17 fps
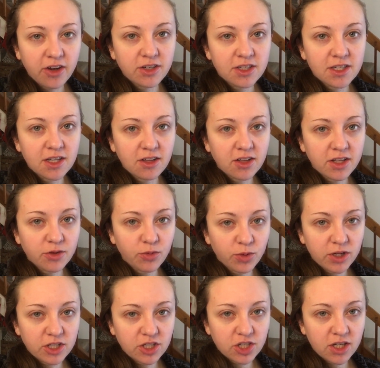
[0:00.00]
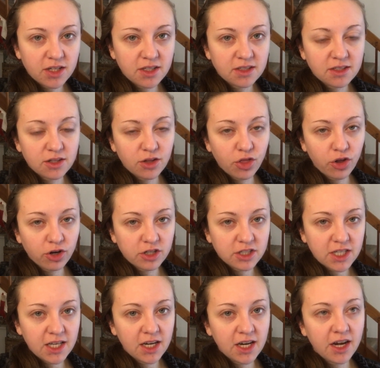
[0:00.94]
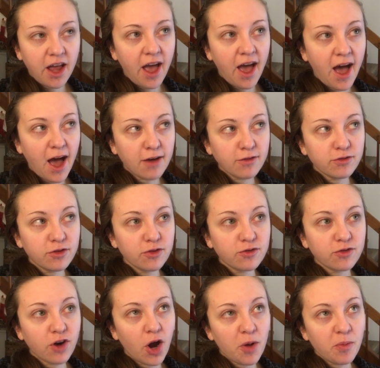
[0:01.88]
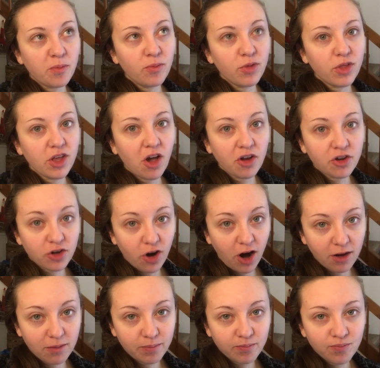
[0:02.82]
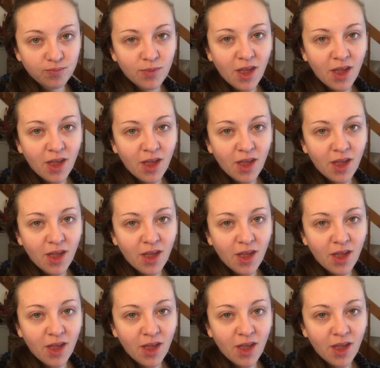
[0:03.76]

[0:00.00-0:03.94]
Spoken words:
until it reaches 13.5 from the underarm.